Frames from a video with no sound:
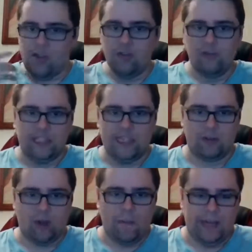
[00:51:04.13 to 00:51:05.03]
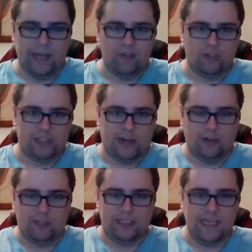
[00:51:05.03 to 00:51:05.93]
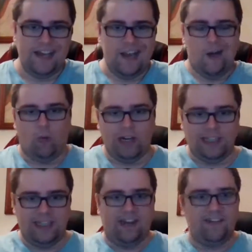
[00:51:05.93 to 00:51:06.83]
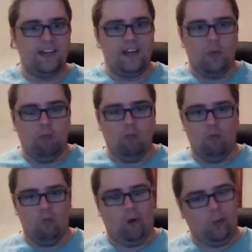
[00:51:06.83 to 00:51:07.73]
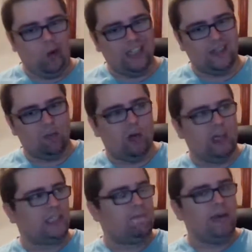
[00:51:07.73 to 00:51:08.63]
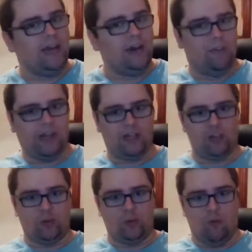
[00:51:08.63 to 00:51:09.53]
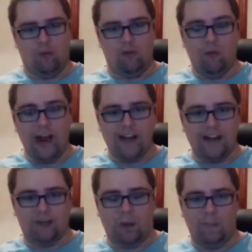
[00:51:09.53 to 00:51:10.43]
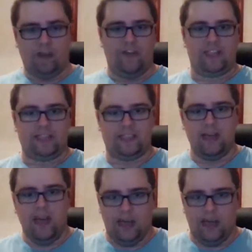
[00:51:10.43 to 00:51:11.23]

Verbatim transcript: you see a topic and you start to see what is the what, what is what is the bigger picture of where that topic fits